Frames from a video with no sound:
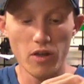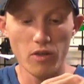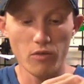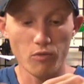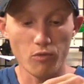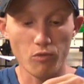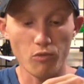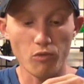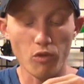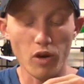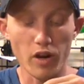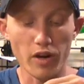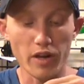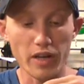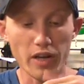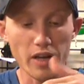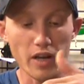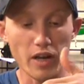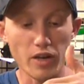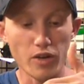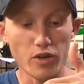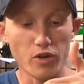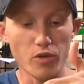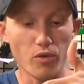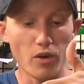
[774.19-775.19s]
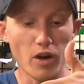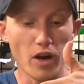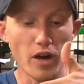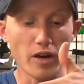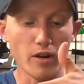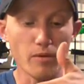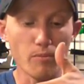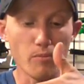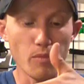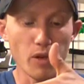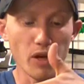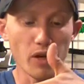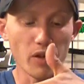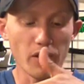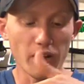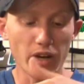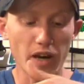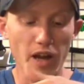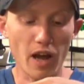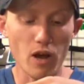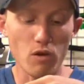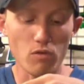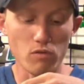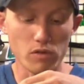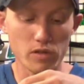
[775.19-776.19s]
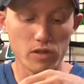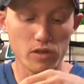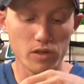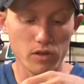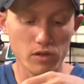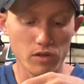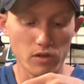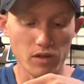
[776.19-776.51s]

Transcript: running a new gun and milling out